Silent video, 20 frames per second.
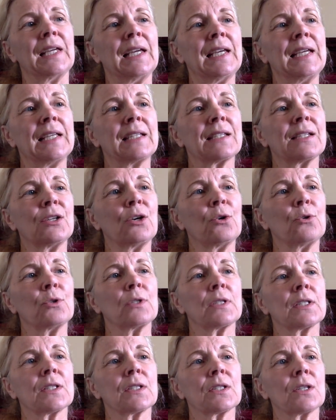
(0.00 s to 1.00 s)
His nose
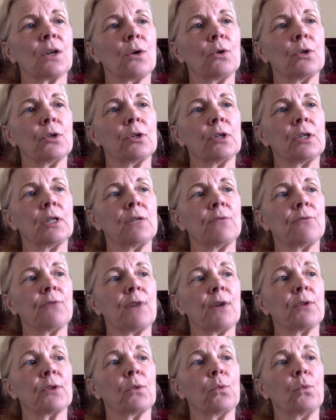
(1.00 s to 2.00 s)
is so good he
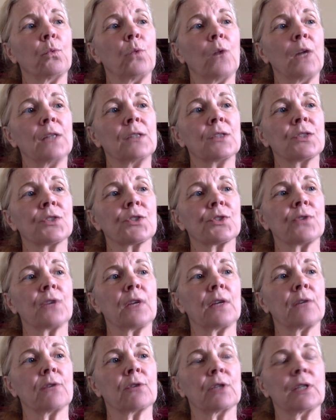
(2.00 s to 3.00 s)
found the one
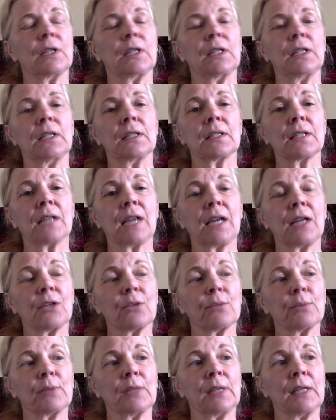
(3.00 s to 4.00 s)
survivor in the entire
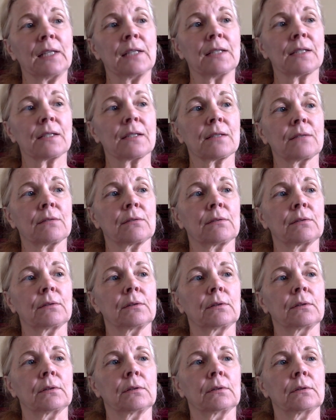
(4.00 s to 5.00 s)
place.
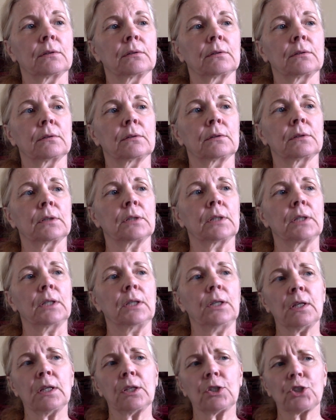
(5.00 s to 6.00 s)

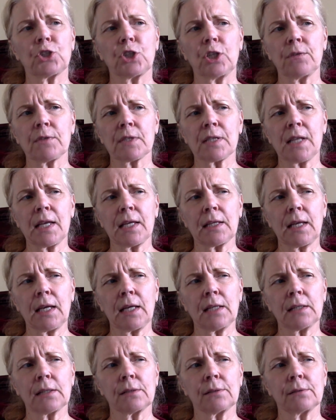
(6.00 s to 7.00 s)
You think Chief's like
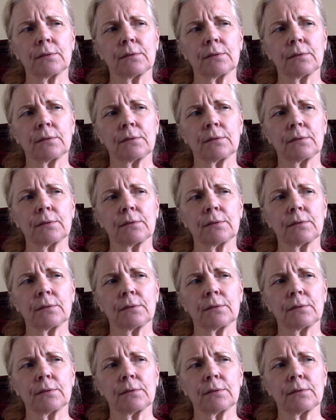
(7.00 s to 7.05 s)
that?